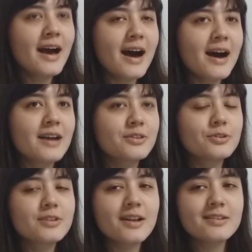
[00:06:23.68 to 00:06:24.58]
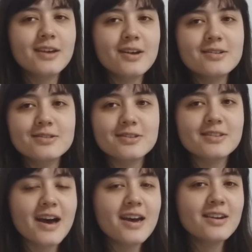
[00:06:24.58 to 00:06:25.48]
a totalitarian
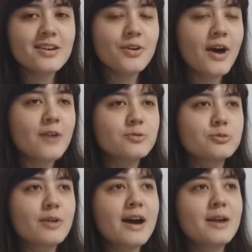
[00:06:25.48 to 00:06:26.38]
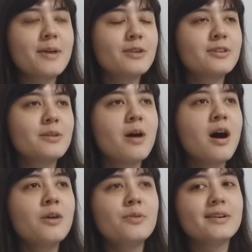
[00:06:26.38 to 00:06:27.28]
society, you have to write about them
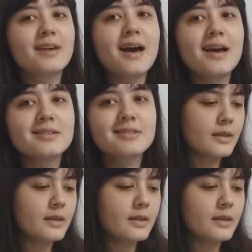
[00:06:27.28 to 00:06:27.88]
all, I guess.